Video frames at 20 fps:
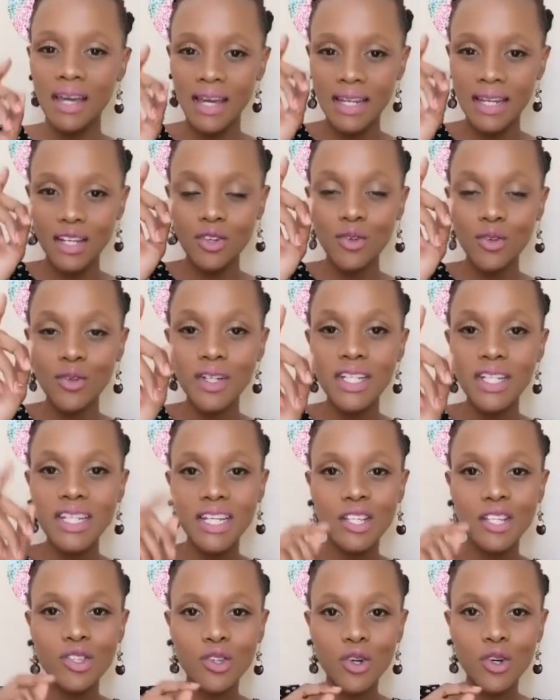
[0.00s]
And it only
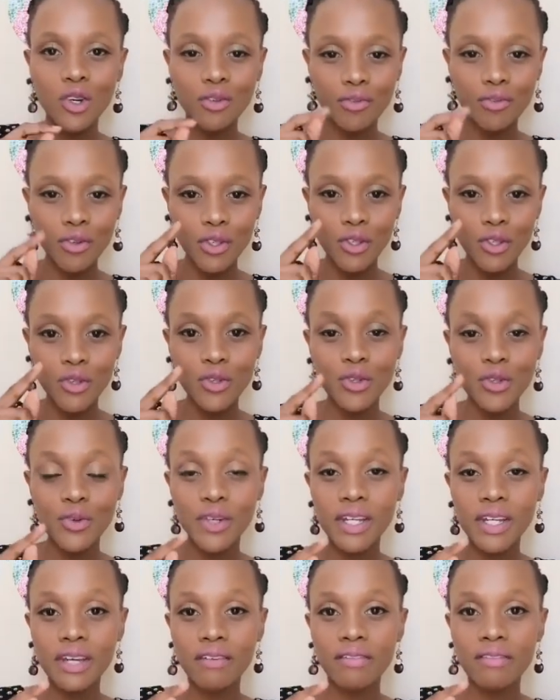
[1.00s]
takes God for you to
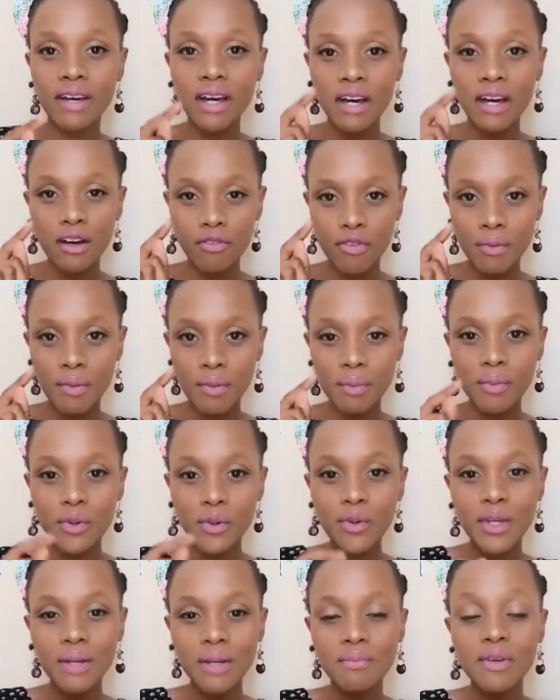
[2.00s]
recover from a
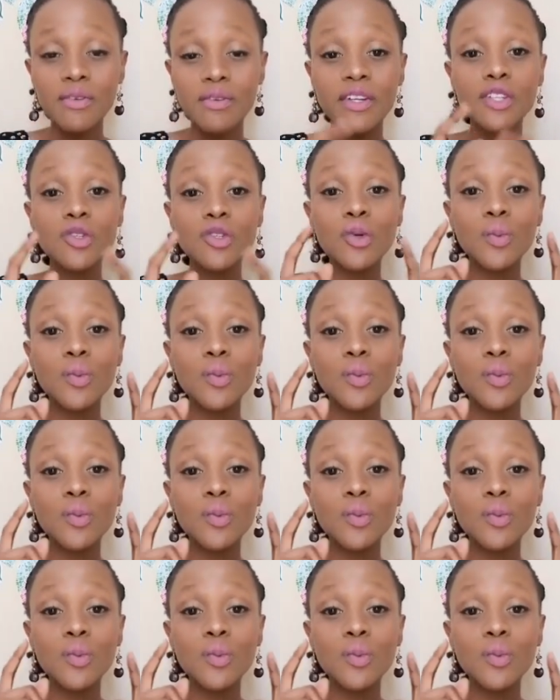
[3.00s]
broken marriage.